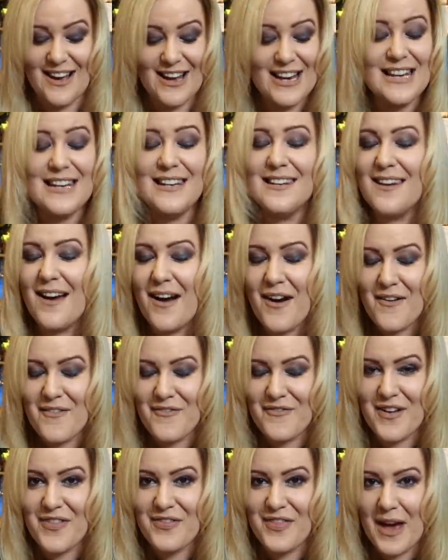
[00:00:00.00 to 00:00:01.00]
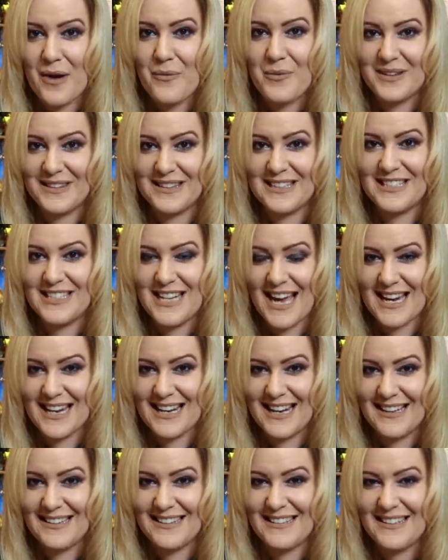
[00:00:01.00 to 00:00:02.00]
I love their wizards
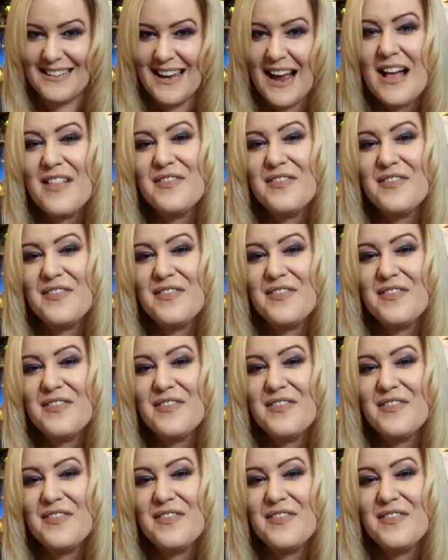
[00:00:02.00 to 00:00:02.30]
checklists.